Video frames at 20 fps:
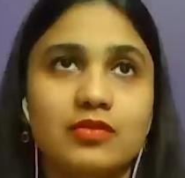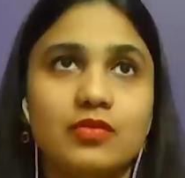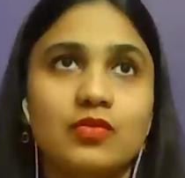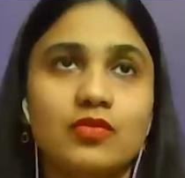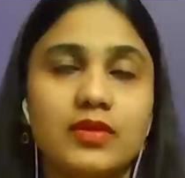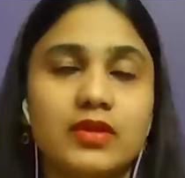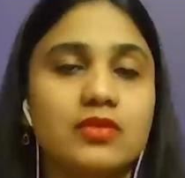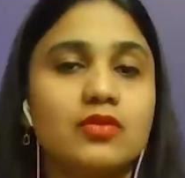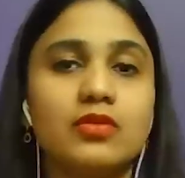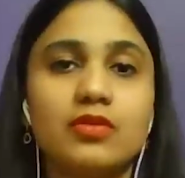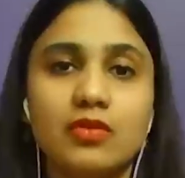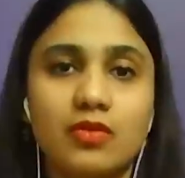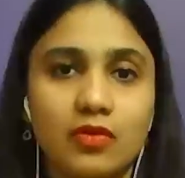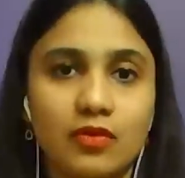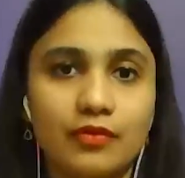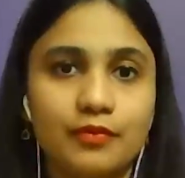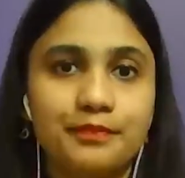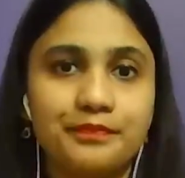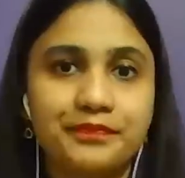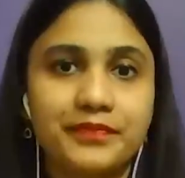So we don't
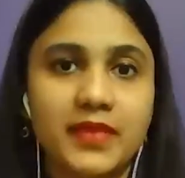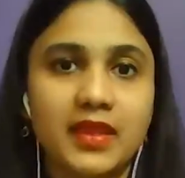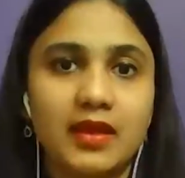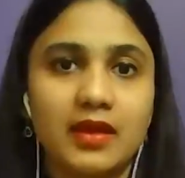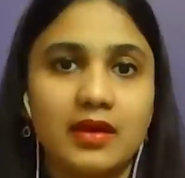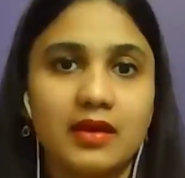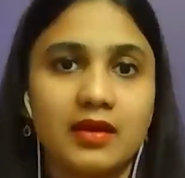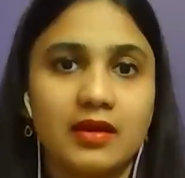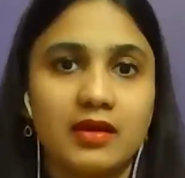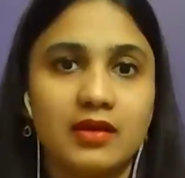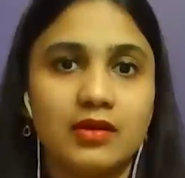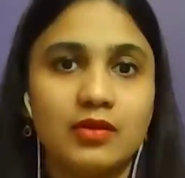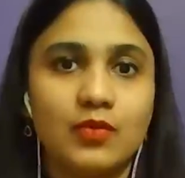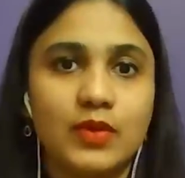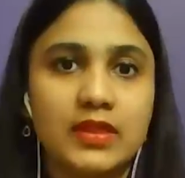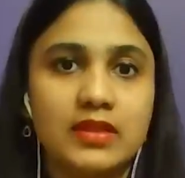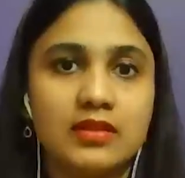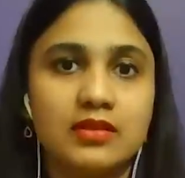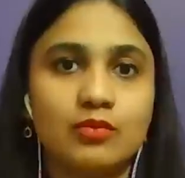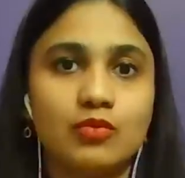know
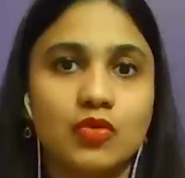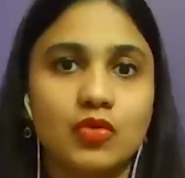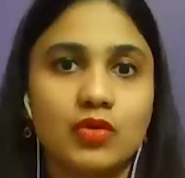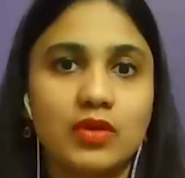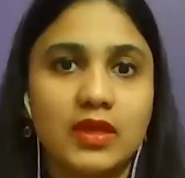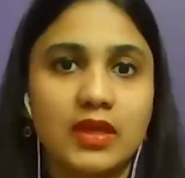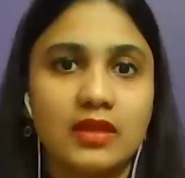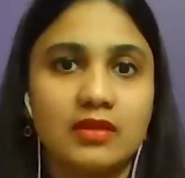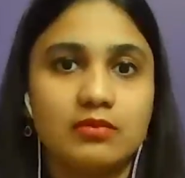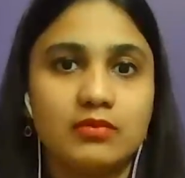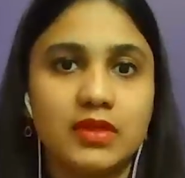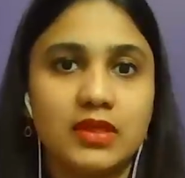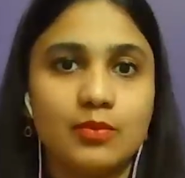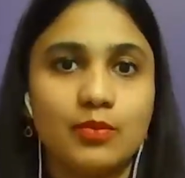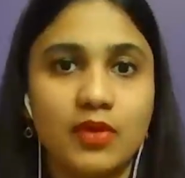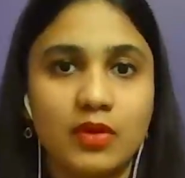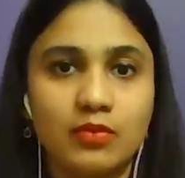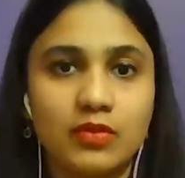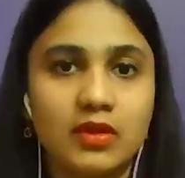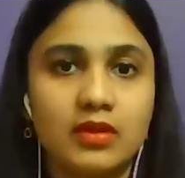when the book can
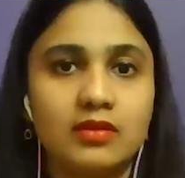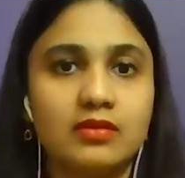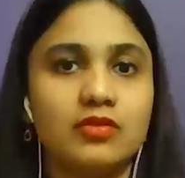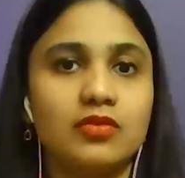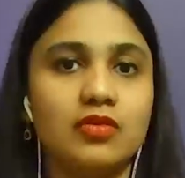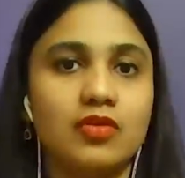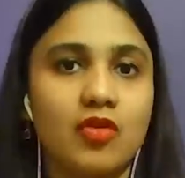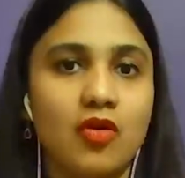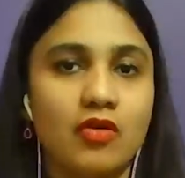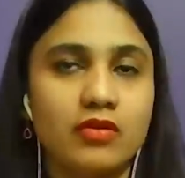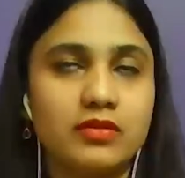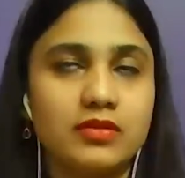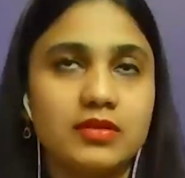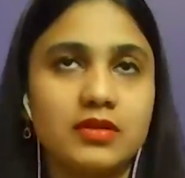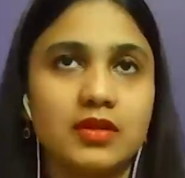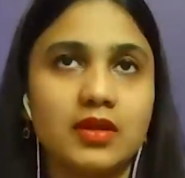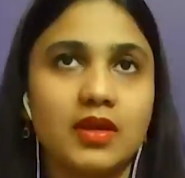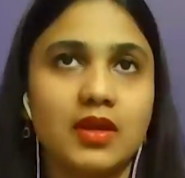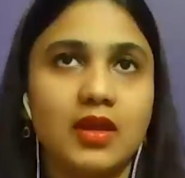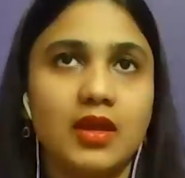be published or
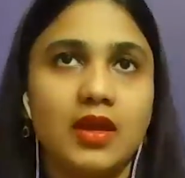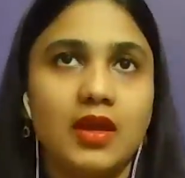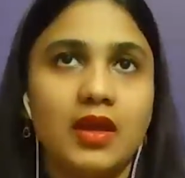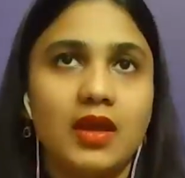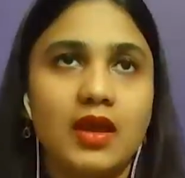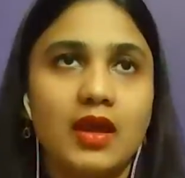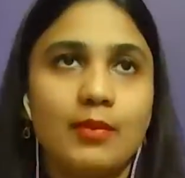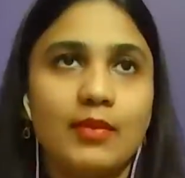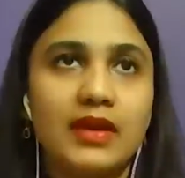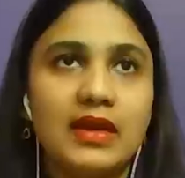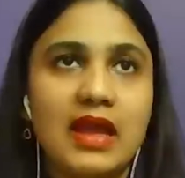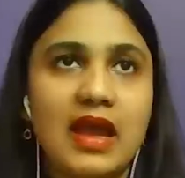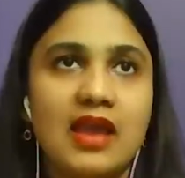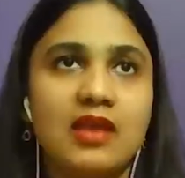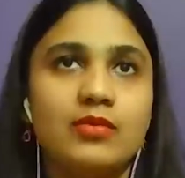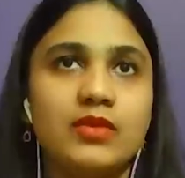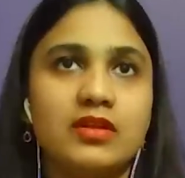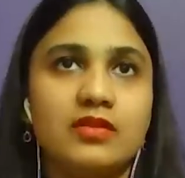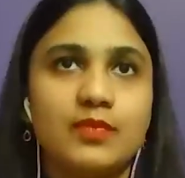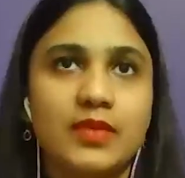launched. But
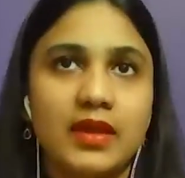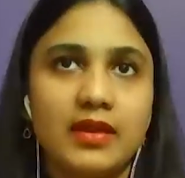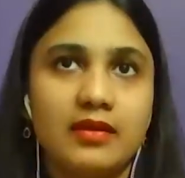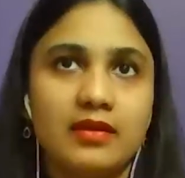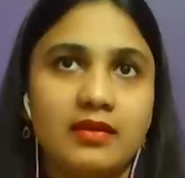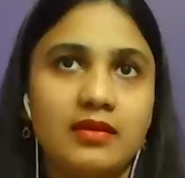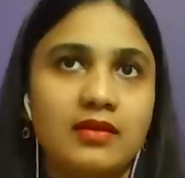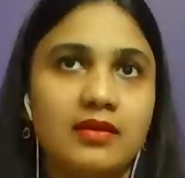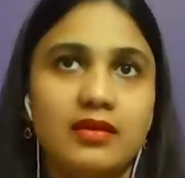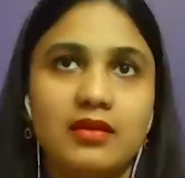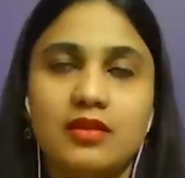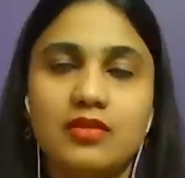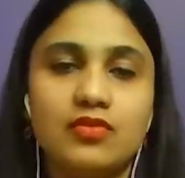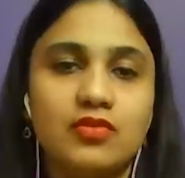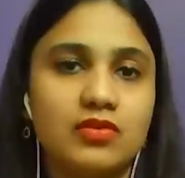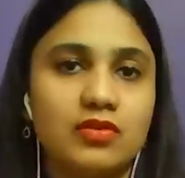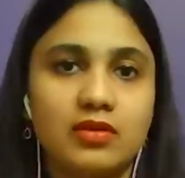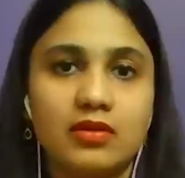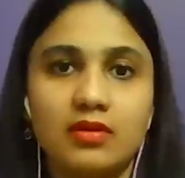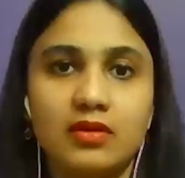I'm expecting
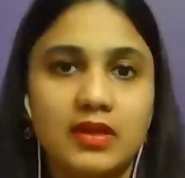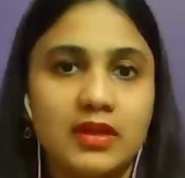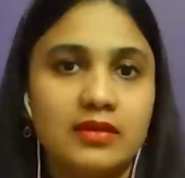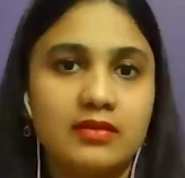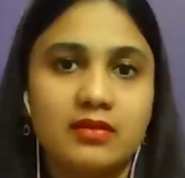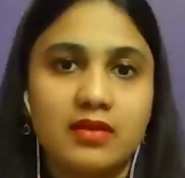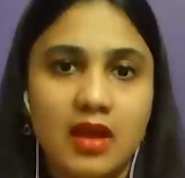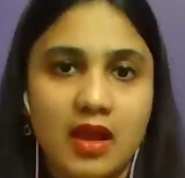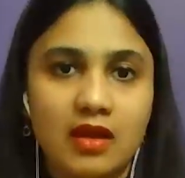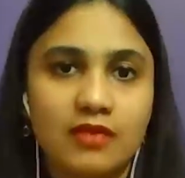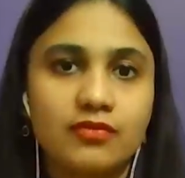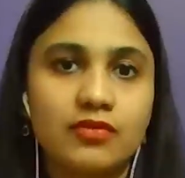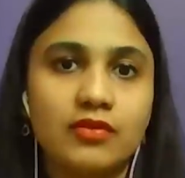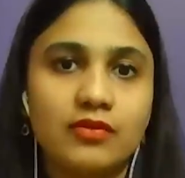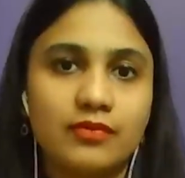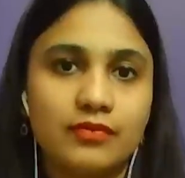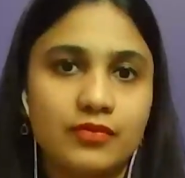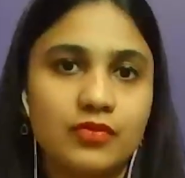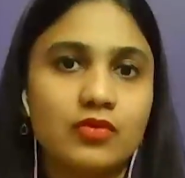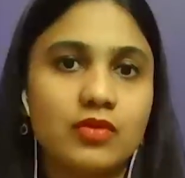either later half
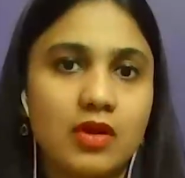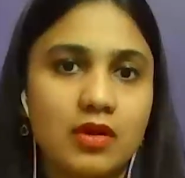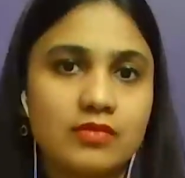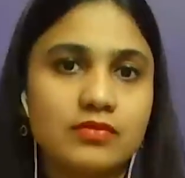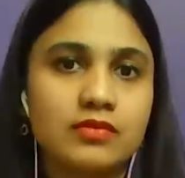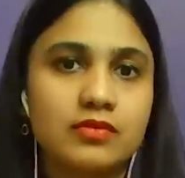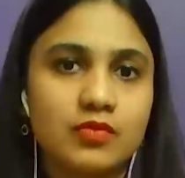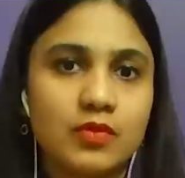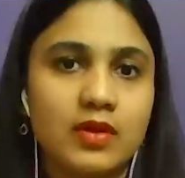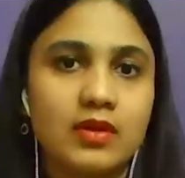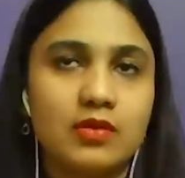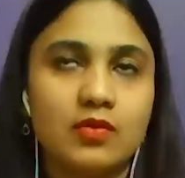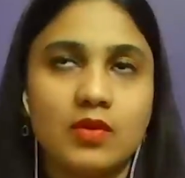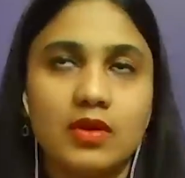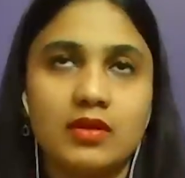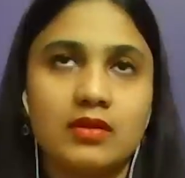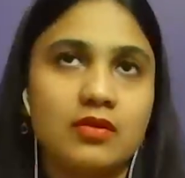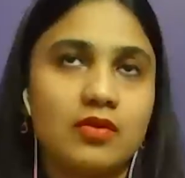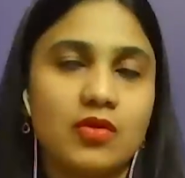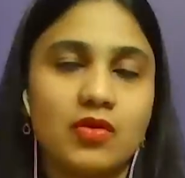of
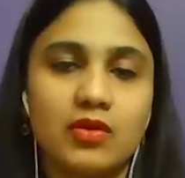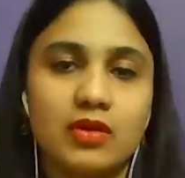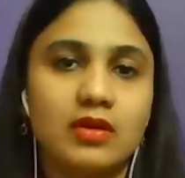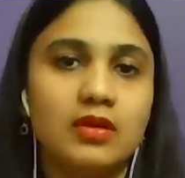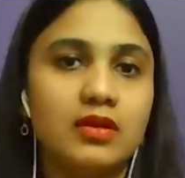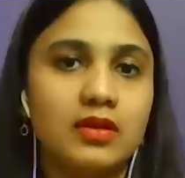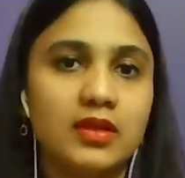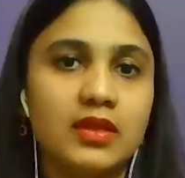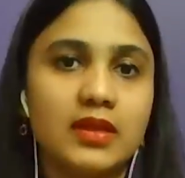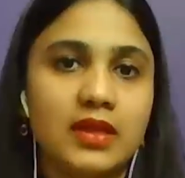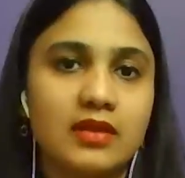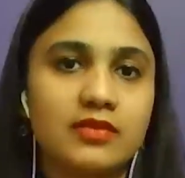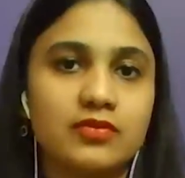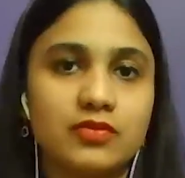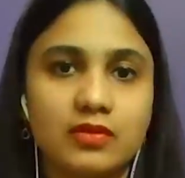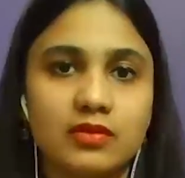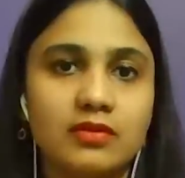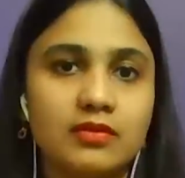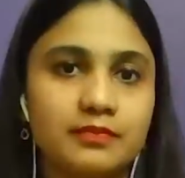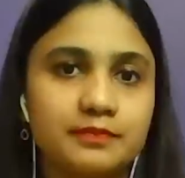2021 or early
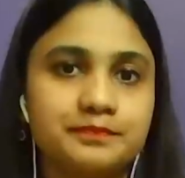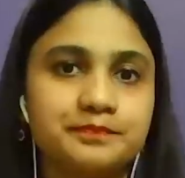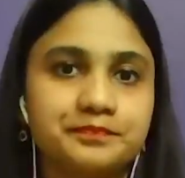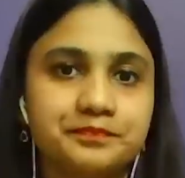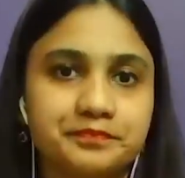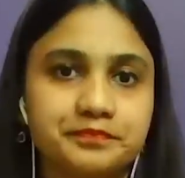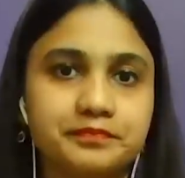next year.